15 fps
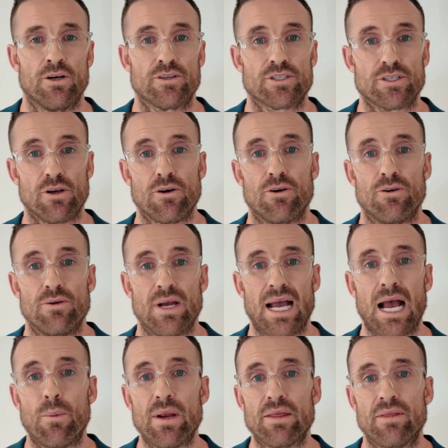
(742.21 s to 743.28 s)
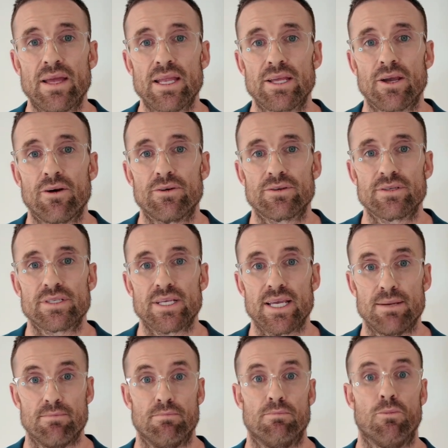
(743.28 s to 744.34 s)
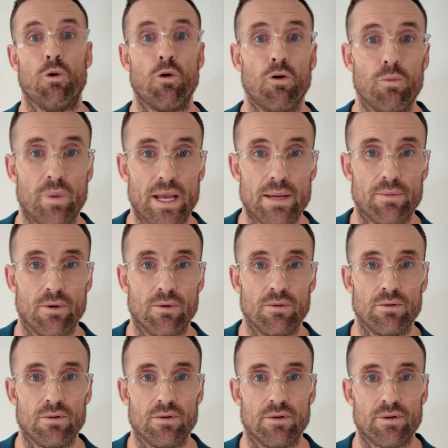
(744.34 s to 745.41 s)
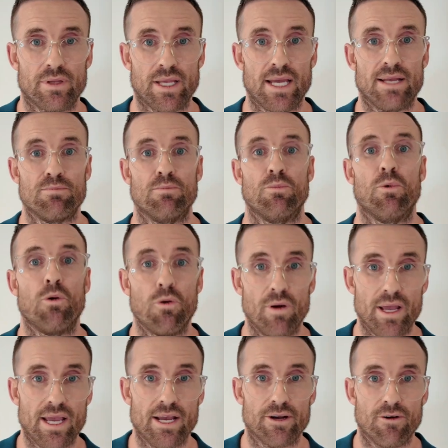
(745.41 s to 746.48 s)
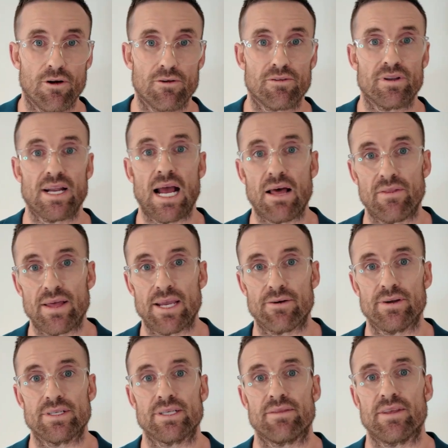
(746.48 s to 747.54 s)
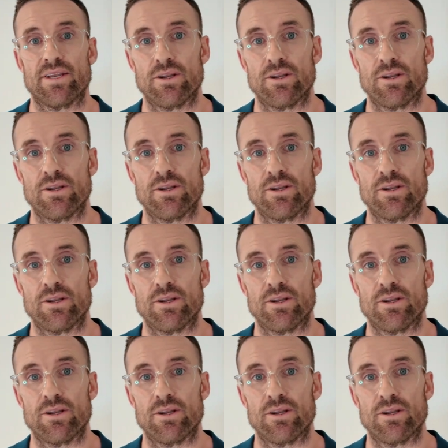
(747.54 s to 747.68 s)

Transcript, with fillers: So are we then going to see more people get more hair growth in other areas that they're